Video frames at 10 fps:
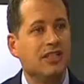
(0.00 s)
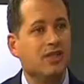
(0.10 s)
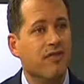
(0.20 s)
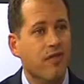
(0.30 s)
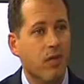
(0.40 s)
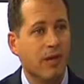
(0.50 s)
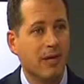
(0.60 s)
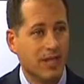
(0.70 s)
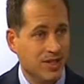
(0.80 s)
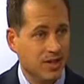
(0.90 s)

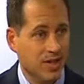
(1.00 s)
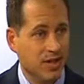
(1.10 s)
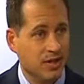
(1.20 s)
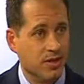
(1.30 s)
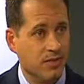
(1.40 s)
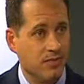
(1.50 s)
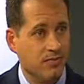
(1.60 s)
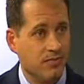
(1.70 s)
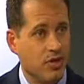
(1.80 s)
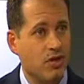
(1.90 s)
deforming disease.
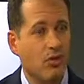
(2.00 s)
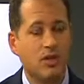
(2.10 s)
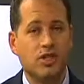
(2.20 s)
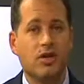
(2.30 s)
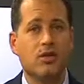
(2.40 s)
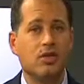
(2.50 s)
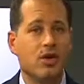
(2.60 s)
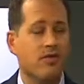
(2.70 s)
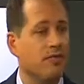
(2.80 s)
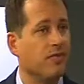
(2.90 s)
So once it goes
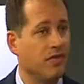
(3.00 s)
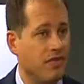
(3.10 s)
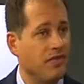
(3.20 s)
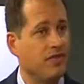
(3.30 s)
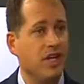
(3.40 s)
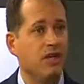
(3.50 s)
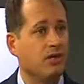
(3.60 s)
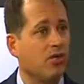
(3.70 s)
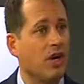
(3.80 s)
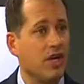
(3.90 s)
on for 15 or
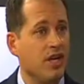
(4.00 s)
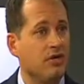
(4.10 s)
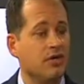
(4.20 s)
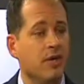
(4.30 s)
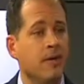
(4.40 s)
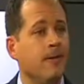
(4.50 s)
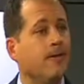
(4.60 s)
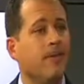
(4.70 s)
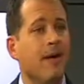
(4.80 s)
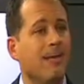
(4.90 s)
20 years,
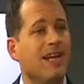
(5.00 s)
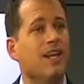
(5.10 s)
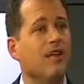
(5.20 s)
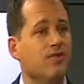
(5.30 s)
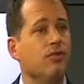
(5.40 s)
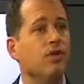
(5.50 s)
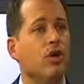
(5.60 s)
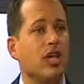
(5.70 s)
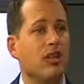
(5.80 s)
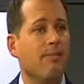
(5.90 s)
I mean, if you
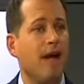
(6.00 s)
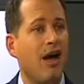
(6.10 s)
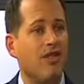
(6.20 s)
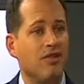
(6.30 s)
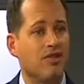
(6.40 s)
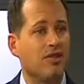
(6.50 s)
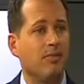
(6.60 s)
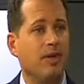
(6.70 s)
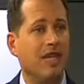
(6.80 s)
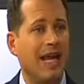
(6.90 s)
look in the mouth as
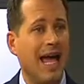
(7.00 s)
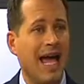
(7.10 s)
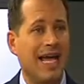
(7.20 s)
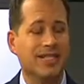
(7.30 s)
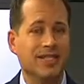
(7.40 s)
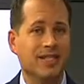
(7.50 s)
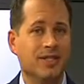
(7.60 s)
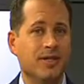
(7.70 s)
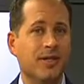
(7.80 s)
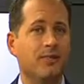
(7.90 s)
someone that has
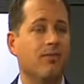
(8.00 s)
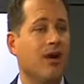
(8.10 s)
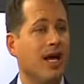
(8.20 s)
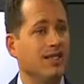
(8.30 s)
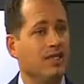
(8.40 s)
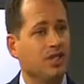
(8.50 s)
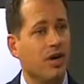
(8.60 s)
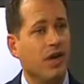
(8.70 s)
this process going